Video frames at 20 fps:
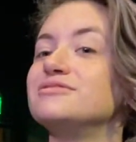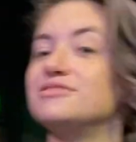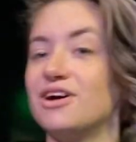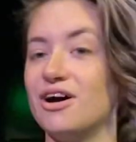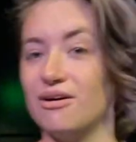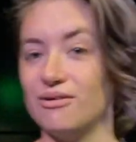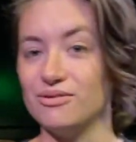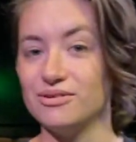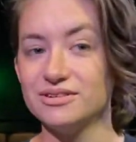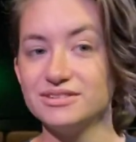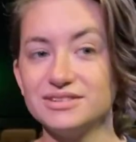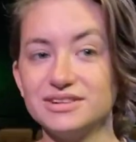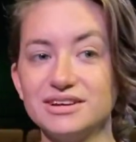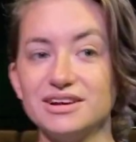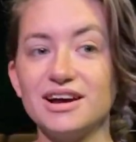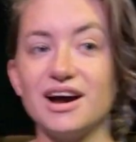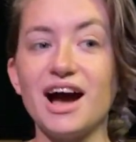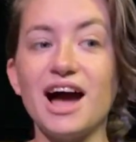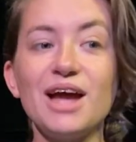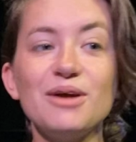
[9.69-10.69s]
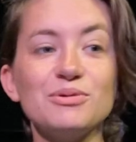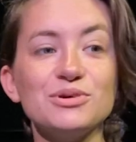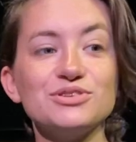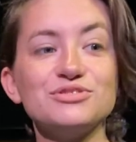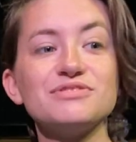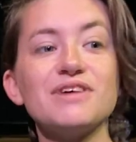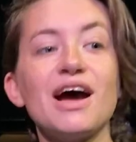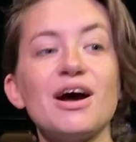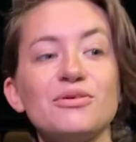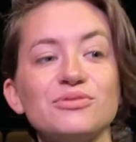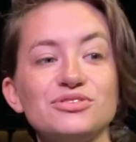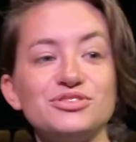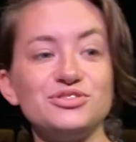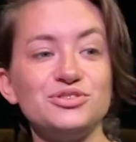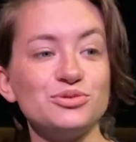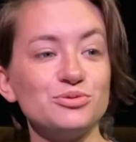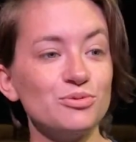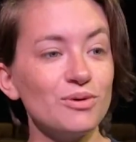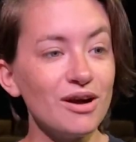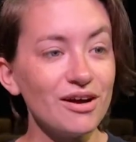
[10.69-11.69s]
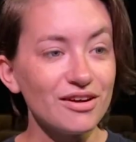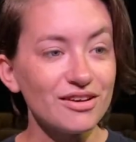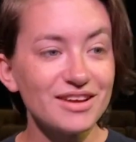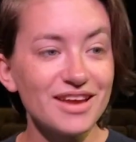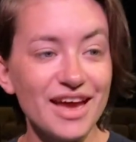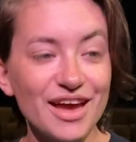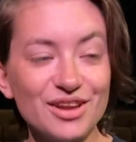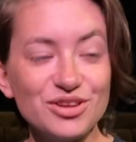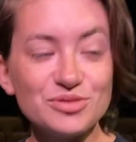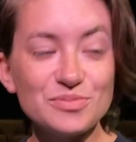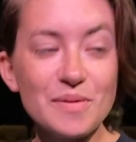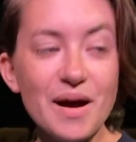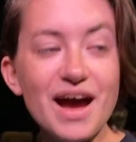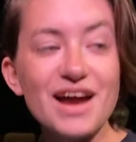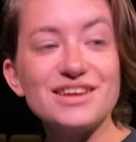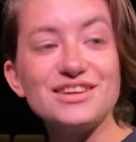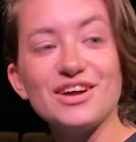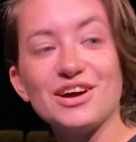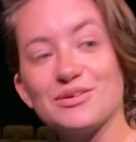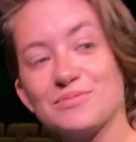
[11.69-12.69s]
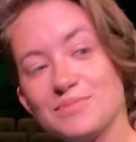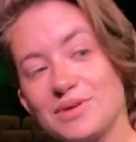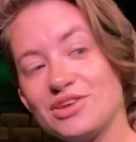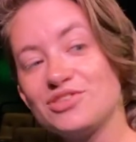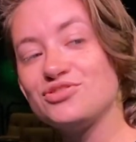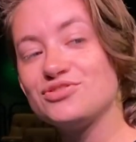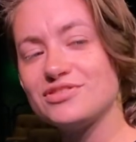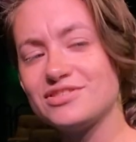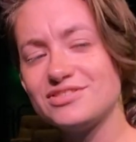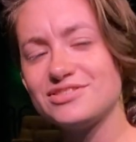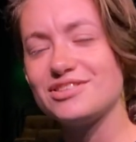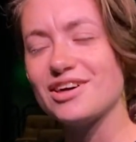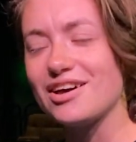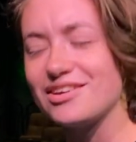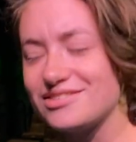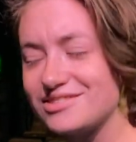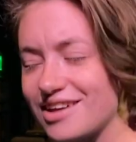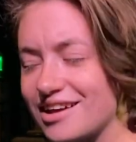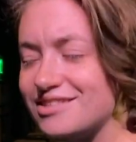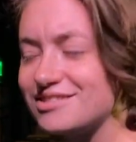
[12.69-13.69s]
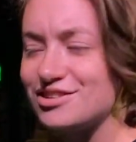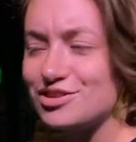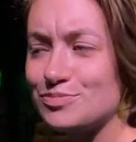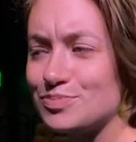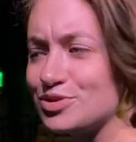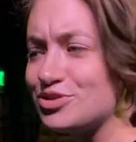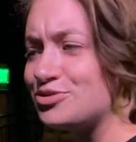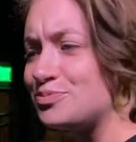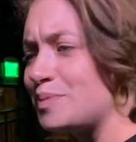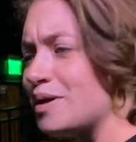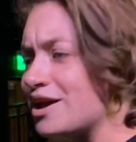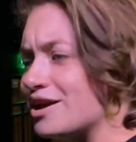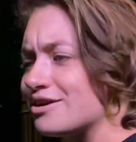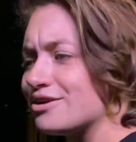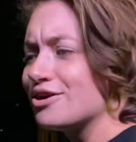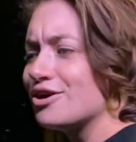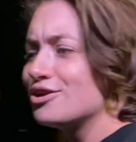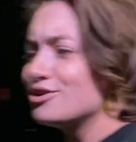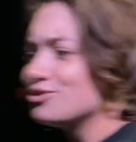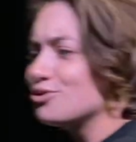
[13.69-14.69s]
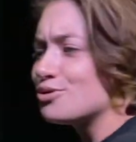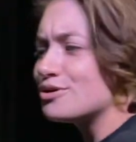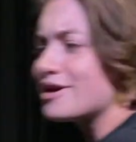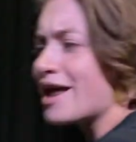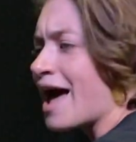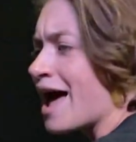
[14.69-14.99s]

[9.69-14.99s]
No, I went round to work, and my young mistress thus I did bespeak, Lord